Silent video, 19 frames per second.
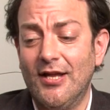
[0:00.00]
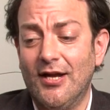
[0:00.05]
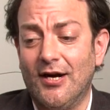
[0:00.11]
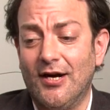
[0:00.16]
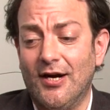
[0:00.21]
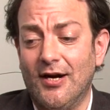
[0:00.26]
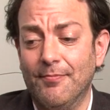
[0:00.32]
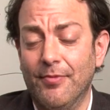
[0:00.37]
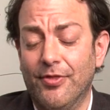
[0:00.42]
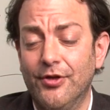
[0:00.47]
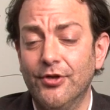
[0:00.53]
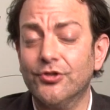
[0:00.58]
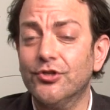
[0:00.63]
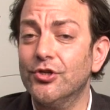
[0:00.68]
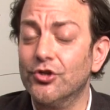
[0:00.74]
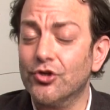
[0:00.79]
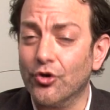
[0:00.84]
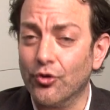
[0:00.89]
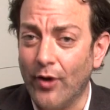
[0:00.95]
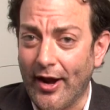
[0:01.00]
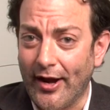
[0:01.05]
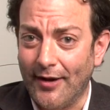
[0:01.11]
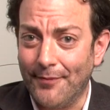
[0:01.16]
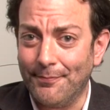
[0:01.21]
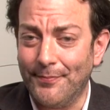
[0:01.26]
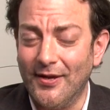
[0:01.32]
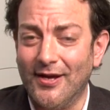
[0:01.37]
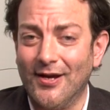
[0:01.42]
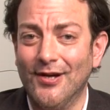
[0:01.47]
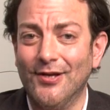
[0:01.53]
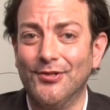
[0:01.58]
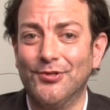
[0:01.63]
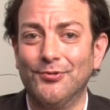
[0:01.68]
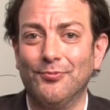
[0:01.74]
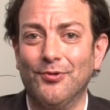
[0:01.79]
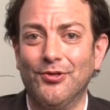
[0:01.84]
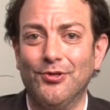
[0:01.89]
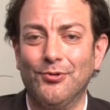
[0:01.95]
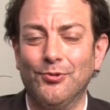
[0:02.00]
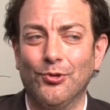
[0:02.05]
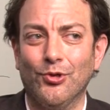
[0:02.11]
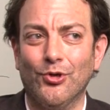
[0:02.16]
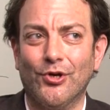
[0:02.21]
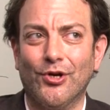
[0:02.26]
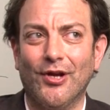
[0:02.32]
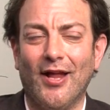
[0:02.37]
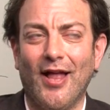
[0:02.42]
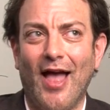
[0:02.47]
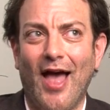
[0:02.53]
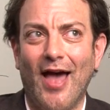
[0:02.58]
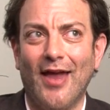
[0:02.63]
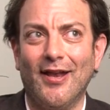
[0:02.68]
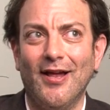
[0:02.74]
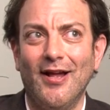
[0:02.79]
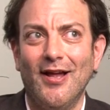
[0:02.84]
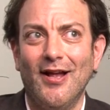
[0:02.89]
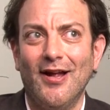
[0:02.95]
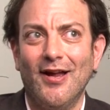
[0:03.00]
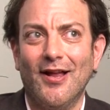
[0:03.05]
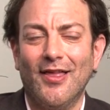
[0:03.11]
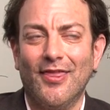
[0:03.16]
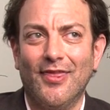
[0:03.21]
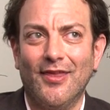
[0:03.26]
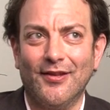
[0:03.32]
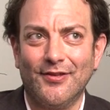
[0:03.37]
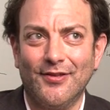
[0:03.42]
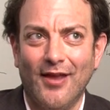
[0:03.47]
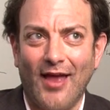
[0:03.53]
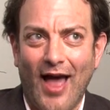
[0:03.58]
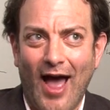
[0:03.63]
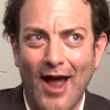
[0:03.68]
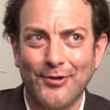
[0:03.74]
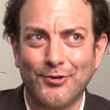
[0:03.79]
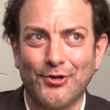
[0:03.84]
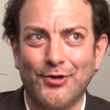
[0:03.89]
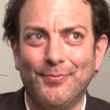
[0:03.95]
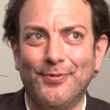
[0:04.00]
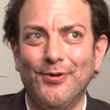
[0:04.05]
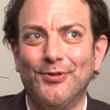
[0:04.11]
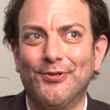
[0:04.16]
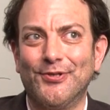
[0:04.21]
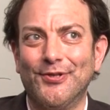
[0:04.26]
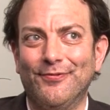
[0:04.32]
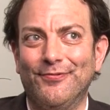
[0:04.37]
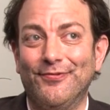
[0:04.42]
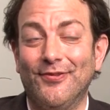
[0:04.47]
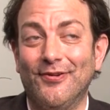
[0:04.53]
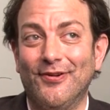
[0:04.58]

Um, this is great because when you look at the attributes of,